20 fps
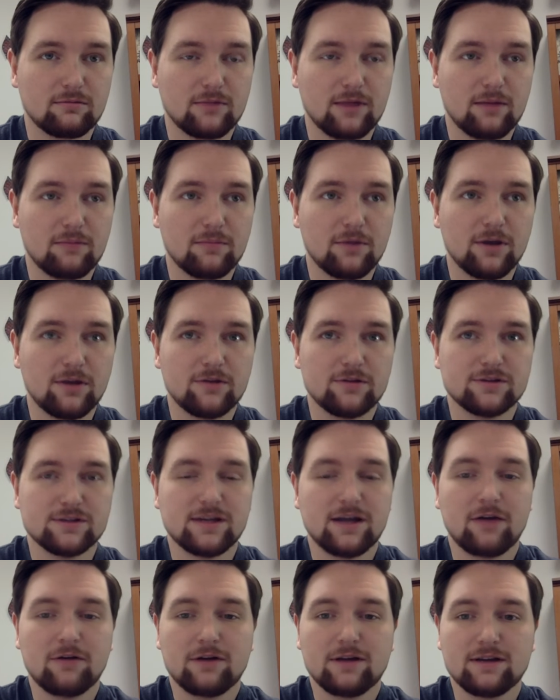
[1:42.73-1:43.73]
that
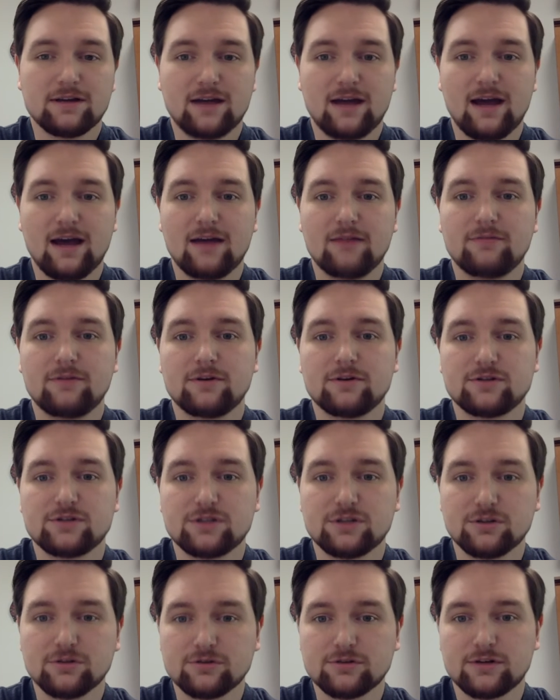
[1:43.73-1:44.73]
mothers now get to have their
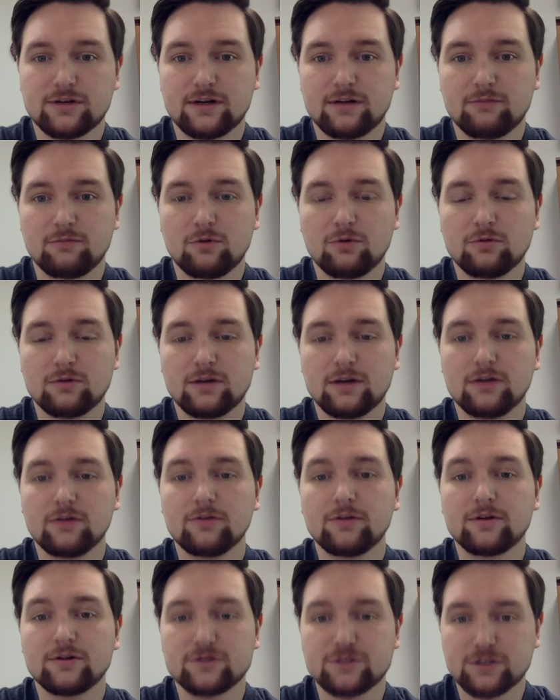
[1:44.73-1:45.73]
children and won't
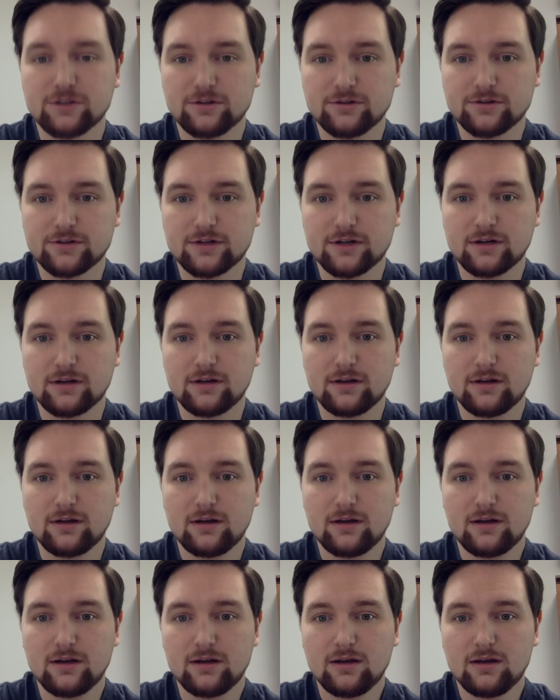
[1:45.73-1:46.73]
kill their children.
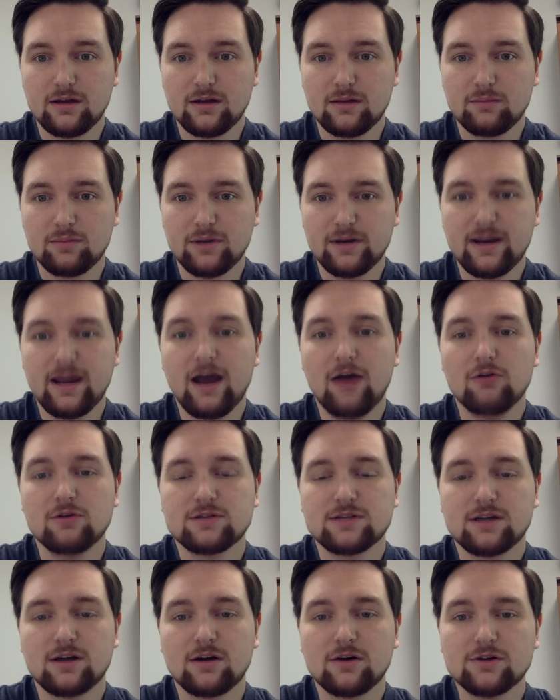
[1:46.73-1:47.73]
But now
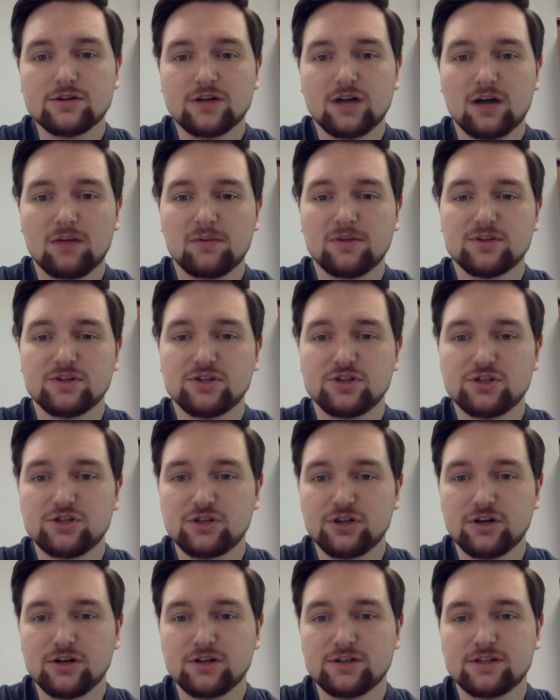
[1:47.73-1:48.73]
it's our job as the
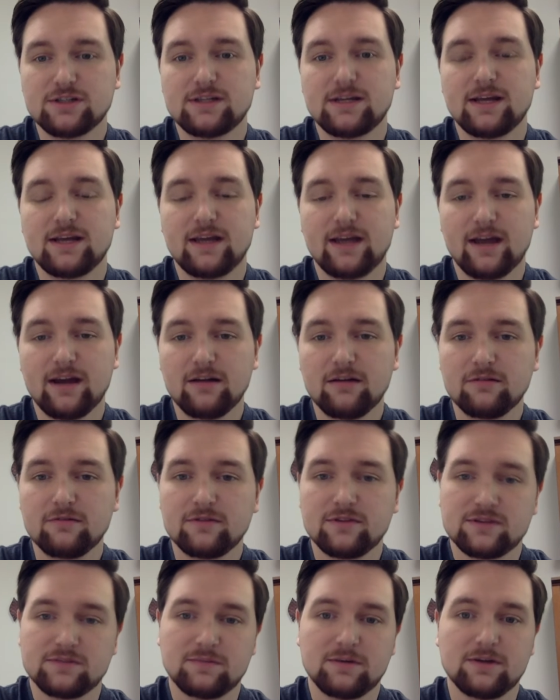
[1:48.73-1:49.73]
church to take care of
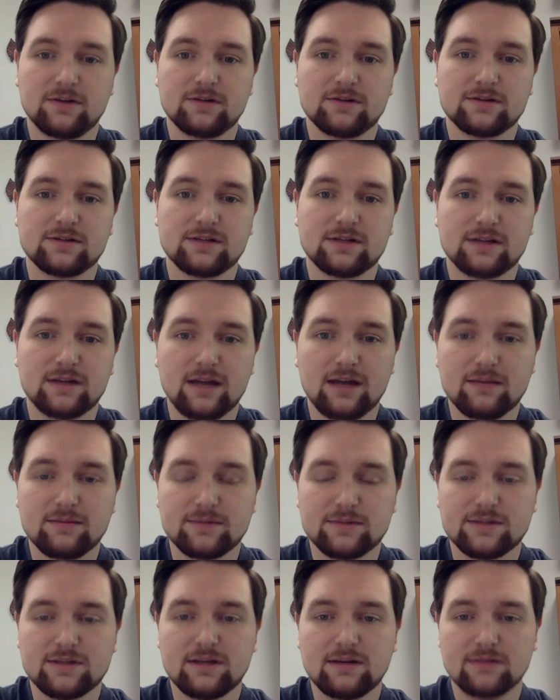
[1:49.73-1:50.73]
these mothers and
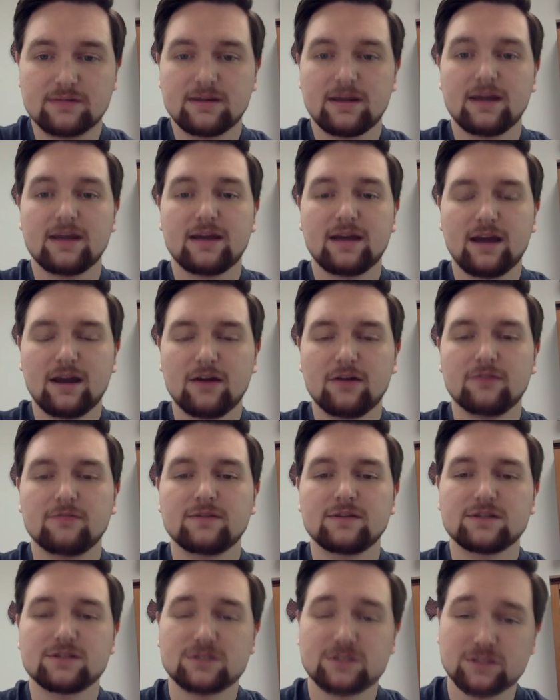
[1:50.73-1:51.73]
to take care
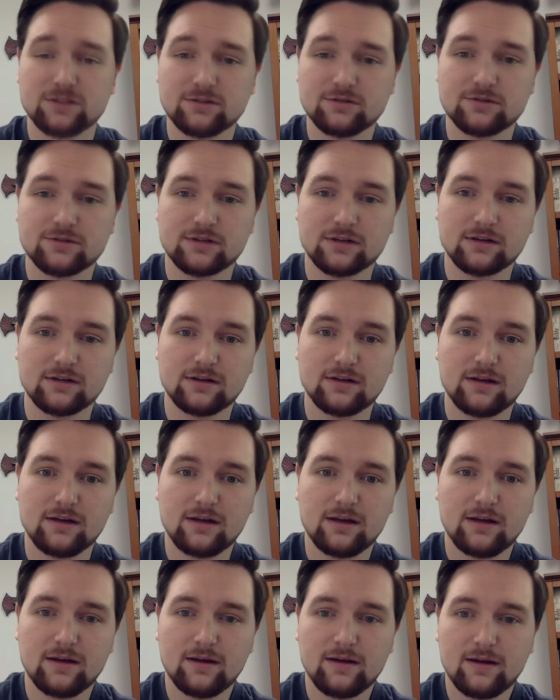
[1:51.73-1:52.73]
of these children.
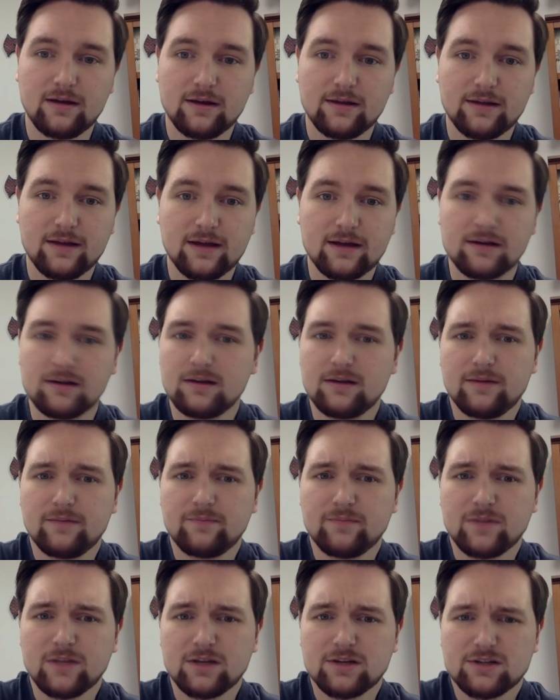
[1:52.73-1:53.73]
That
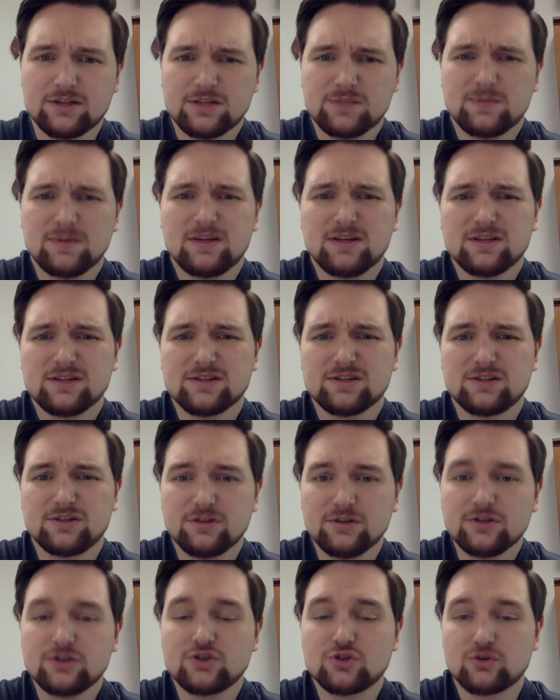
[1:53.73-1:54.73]
just because
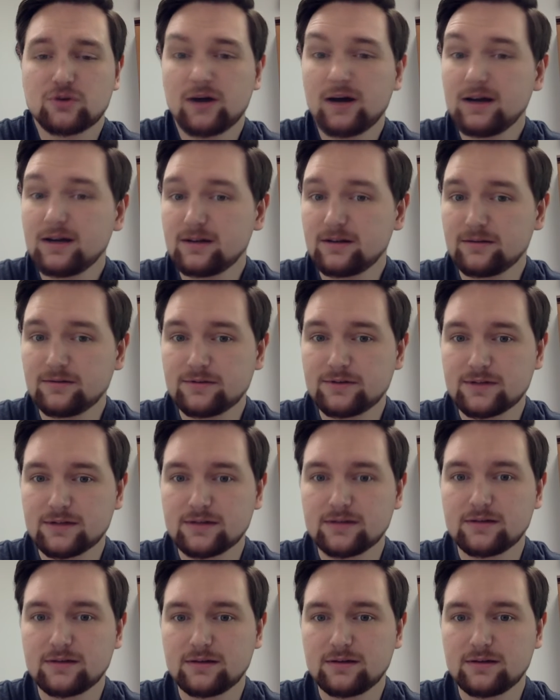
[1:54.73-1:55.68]
good triumphed